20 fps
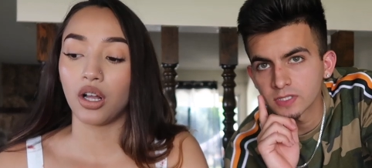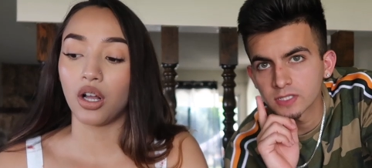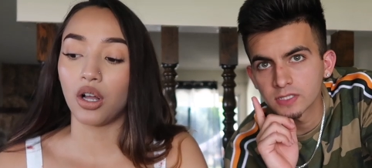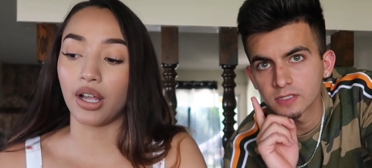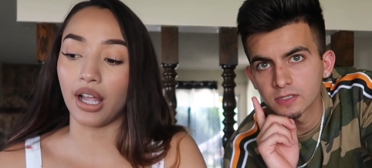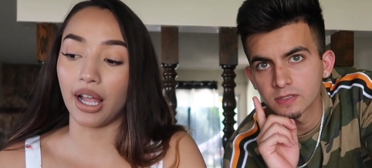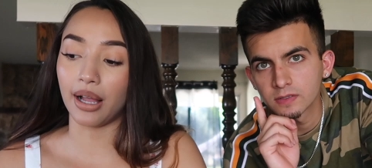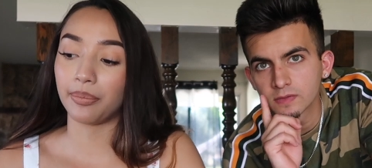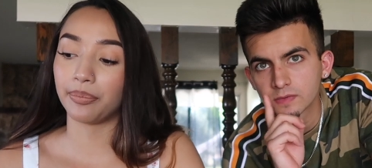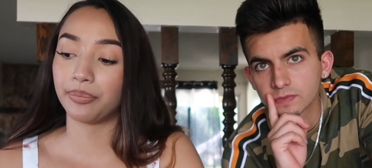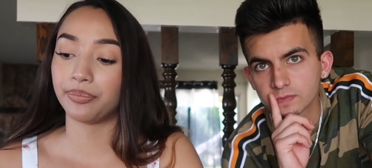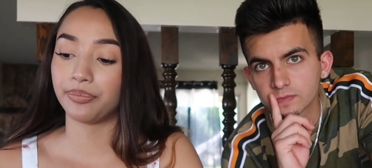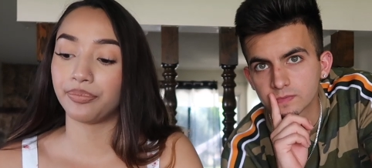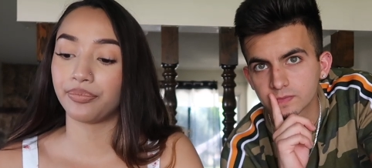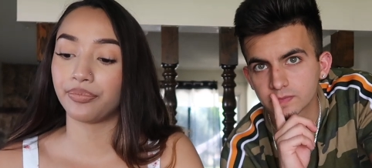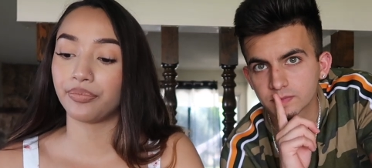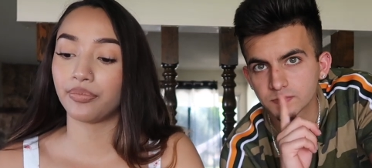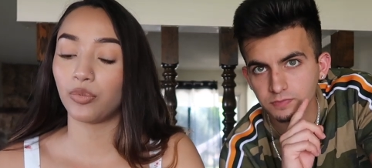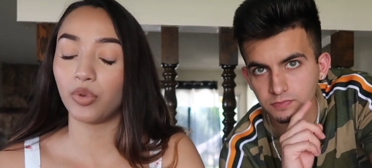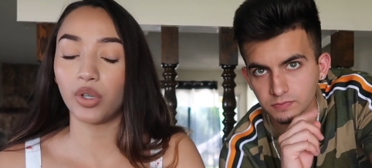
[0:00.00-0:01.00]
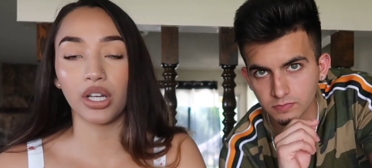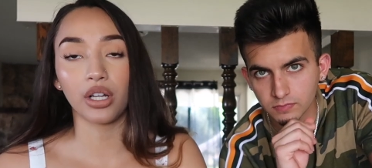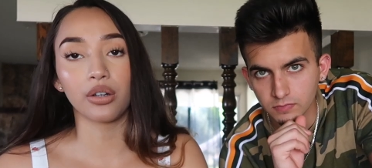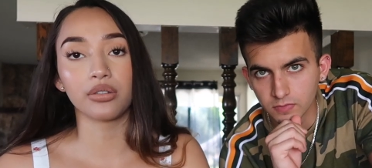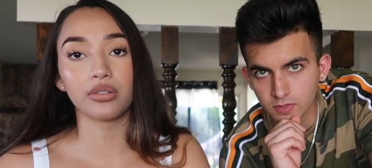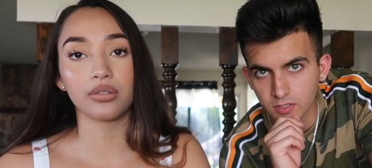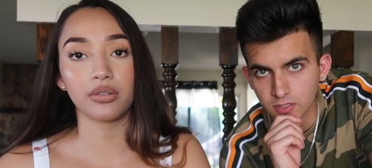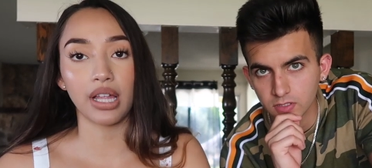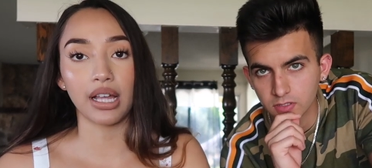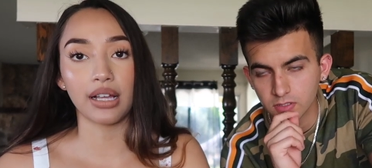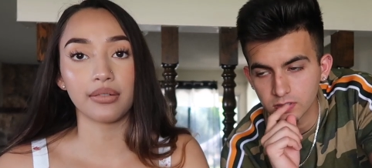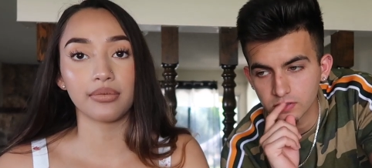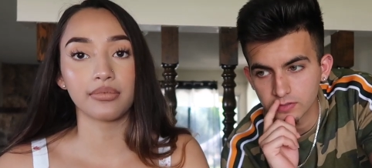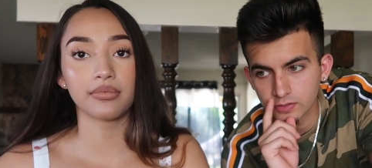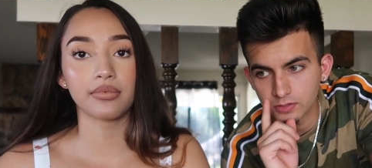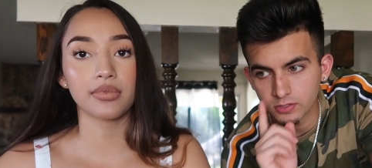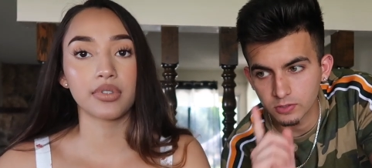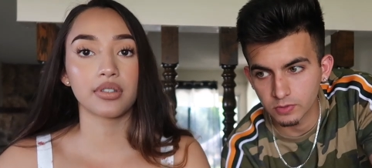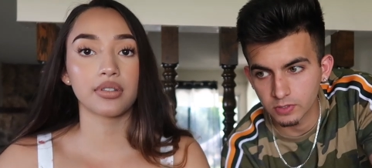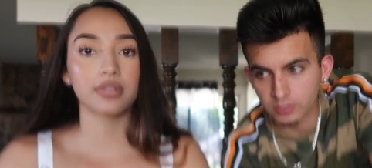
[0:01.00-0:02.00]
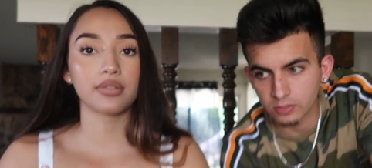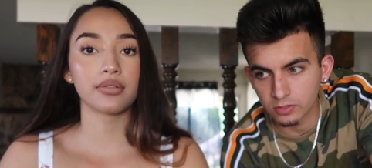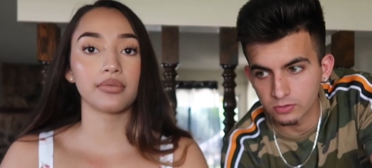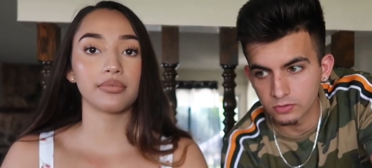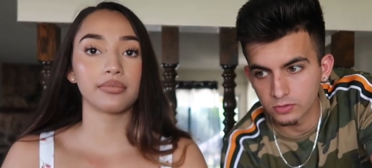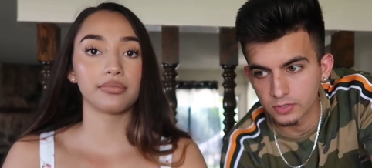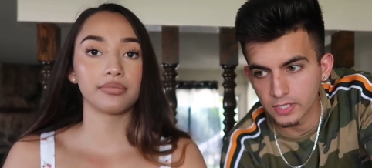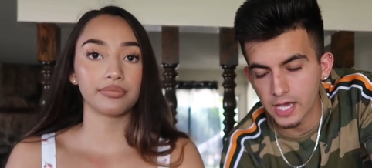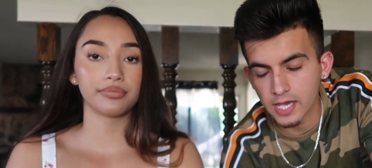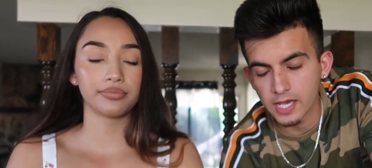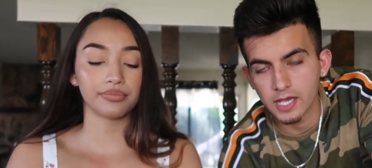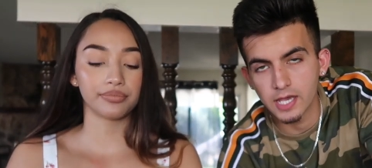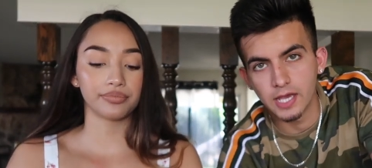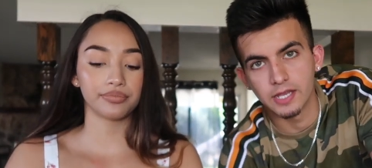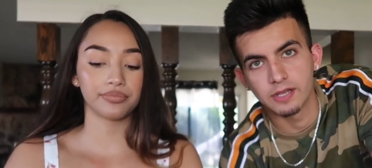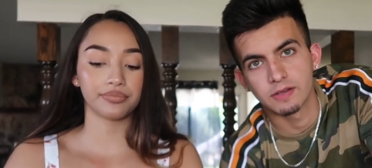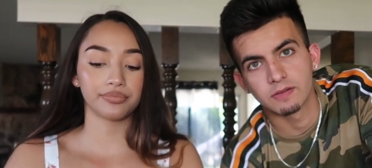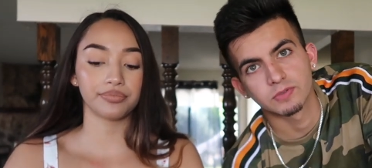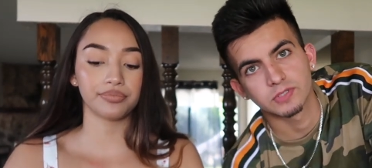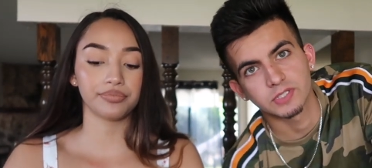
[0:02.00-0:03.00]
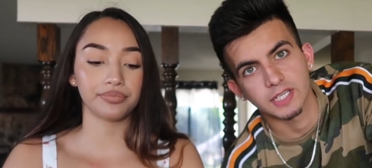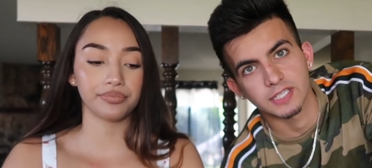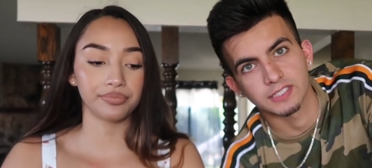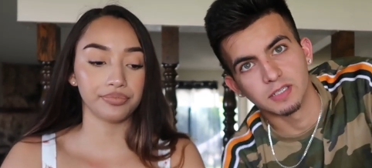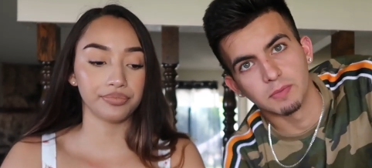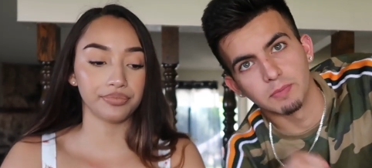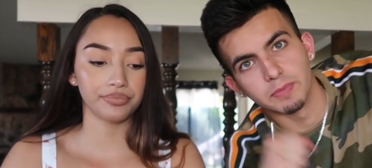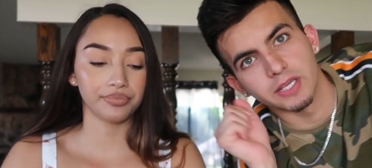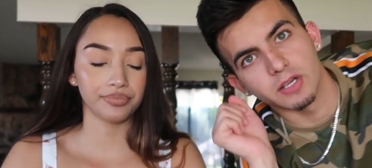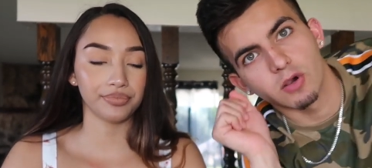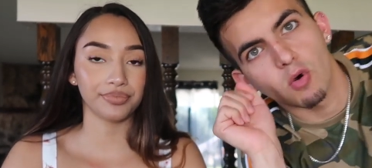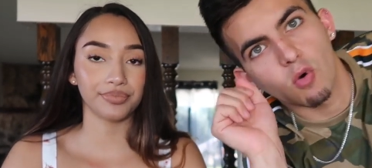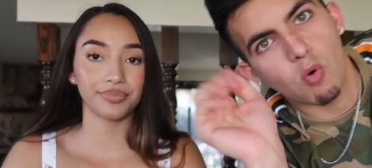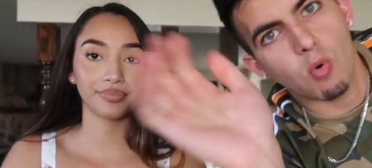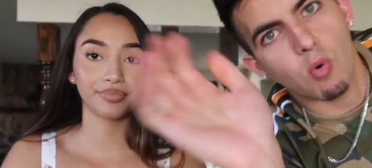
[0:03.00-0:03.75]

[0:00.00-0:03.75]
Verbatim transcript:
Speaker 1: Oh yeah, we need to go do that.
Speaker 2: So we're gonna go do that and see you guys in a bit.